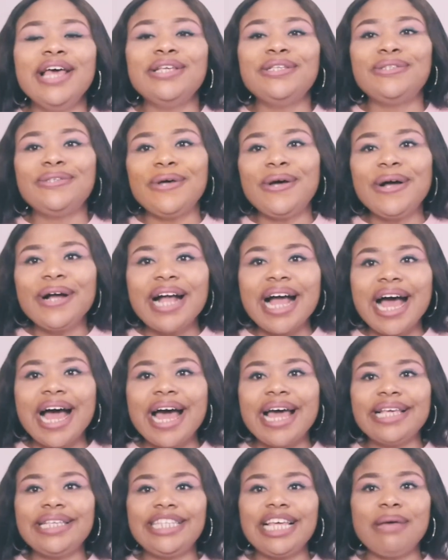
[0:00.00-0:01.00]
So
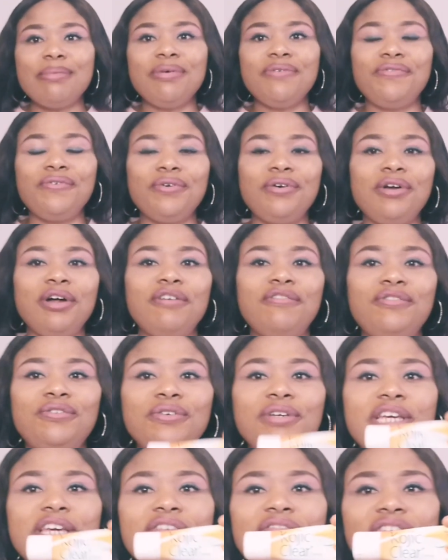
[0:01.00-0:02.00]
guys, tell me if you love
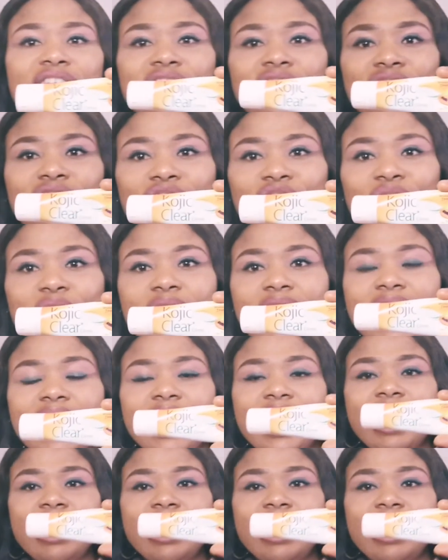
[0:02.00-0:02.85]
to give this a try,